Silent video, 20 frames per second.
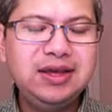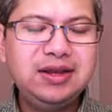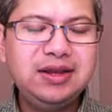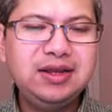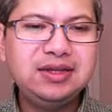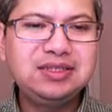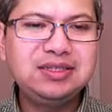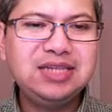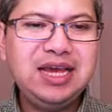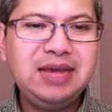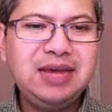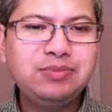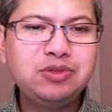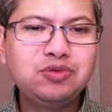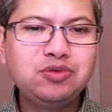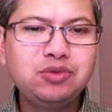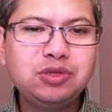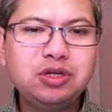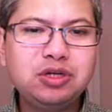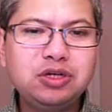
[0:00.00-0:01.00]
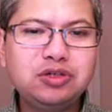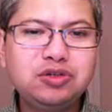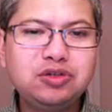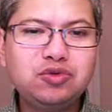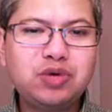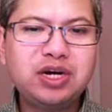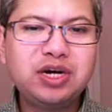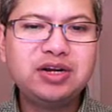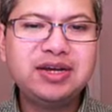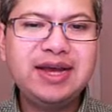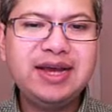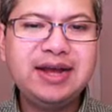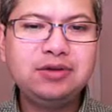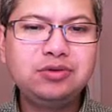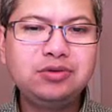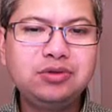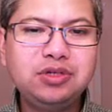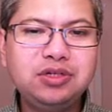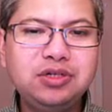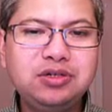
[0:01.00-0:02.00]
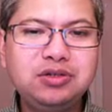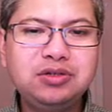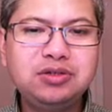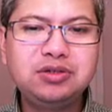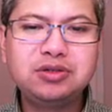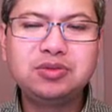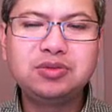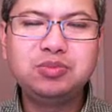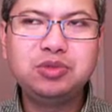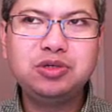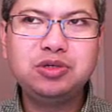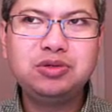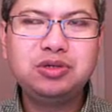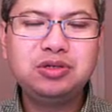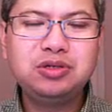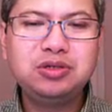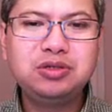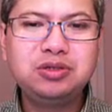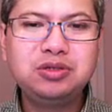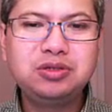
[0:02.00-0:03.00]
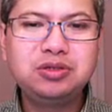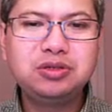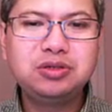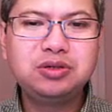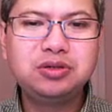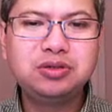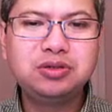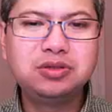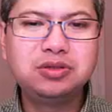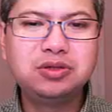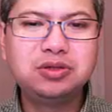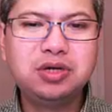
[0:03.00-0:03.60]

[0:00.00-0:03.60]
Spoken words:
And exams will not require calculators or computers.